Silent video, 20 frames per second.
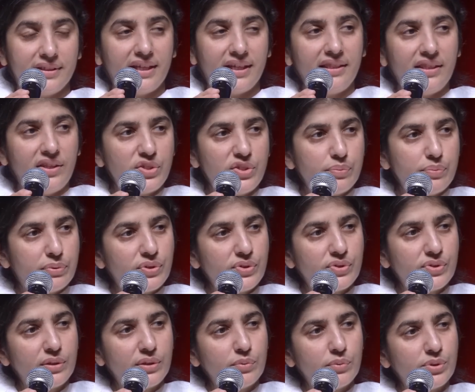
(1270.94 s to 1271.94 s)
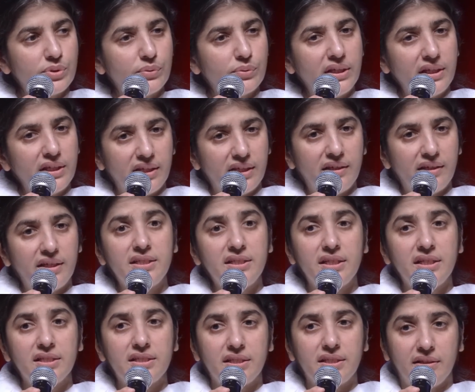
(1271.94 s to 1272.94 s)
And this person was only
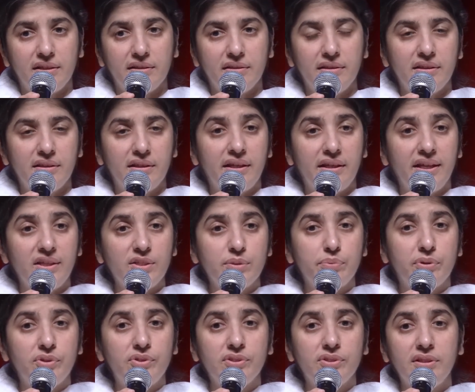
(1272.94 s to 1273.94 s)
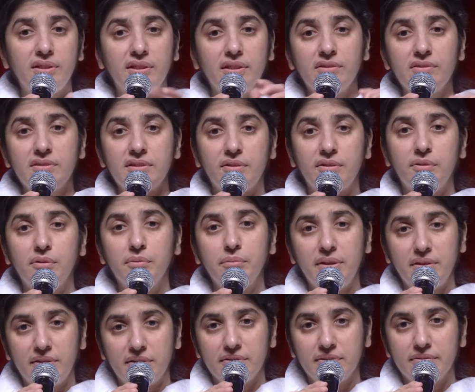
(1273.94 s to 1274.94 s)
irritating. The next person turns out to
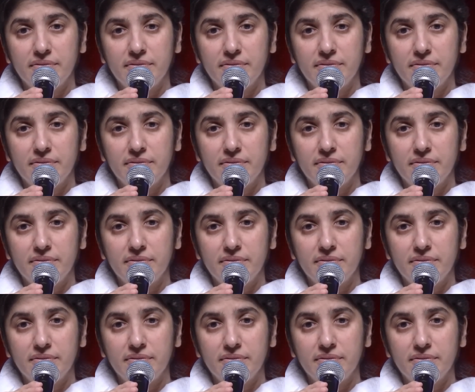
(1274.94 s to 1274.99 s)
be.